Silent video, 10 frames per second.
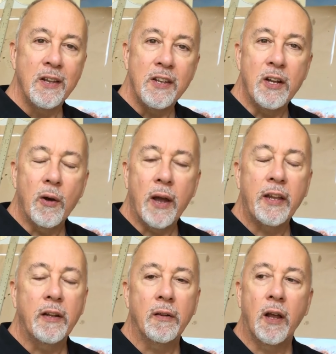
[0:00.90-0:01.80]
You know, I
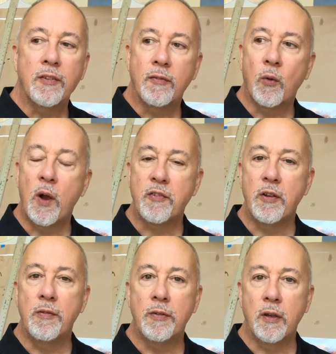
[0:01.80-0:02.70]
get lots of
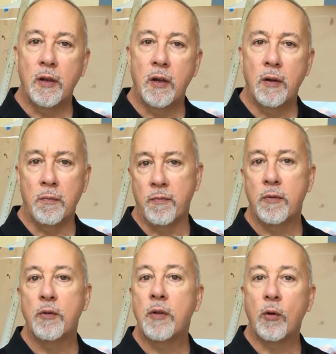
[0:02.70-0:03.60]
questions
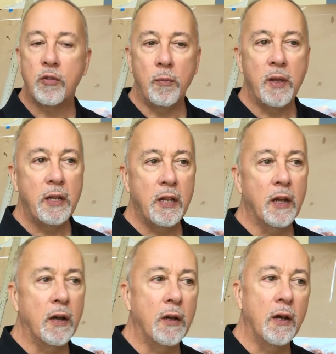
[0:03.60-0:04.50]
through social
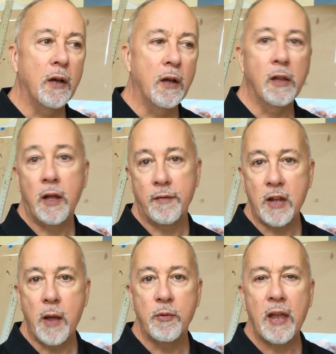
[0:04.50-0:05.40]
media, a lot of
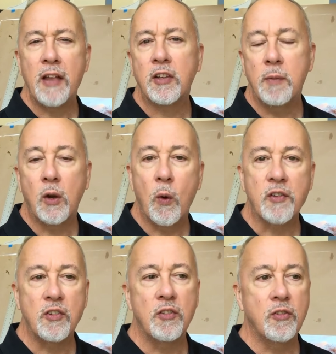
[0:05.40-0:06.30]
times asking me
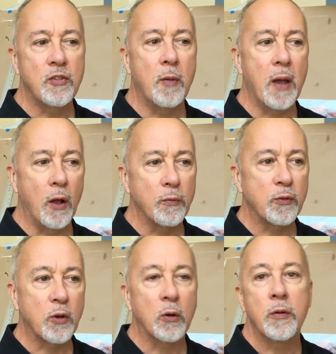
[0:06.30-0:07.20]
questions about
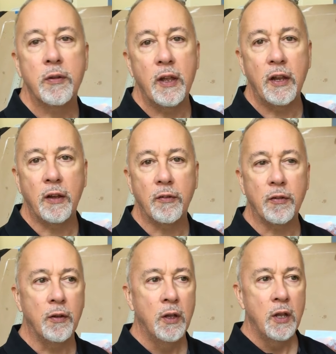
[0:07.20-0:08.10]
certain things.
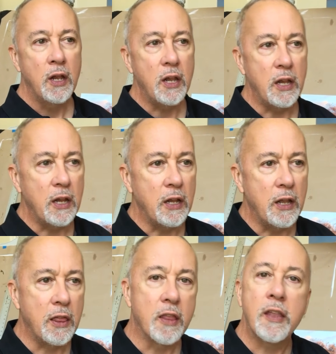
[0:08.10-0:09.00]

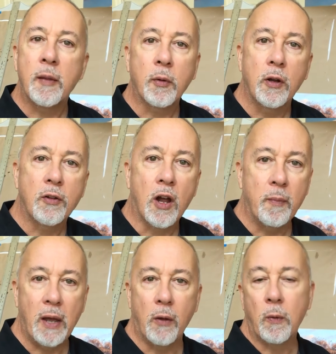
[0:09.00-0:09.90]
And the thing I'm going to talk
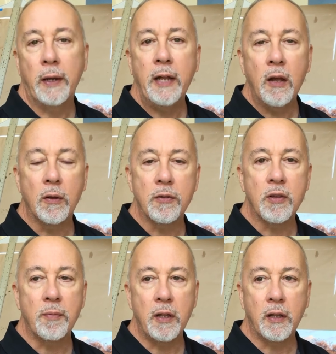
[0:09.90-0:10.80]
about right now is
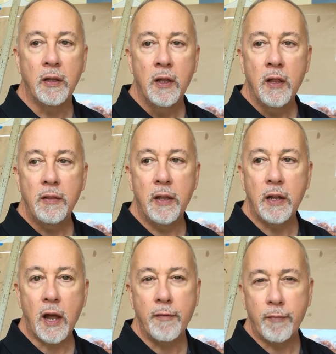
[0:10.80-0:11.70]
something
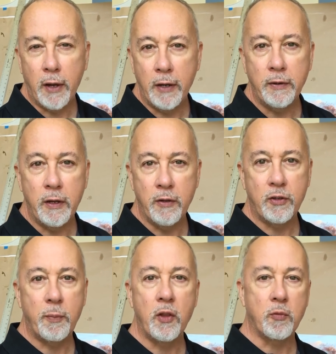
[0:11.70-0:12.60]
that I find
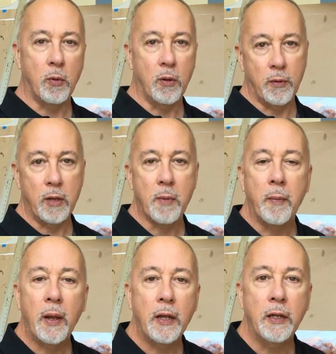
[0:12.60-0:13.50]
indispensable in my
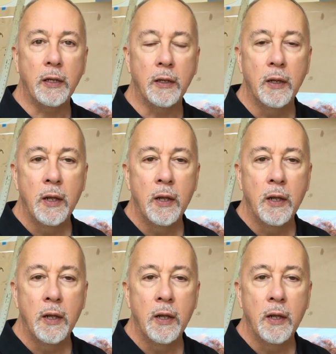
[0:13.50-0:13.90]
painting.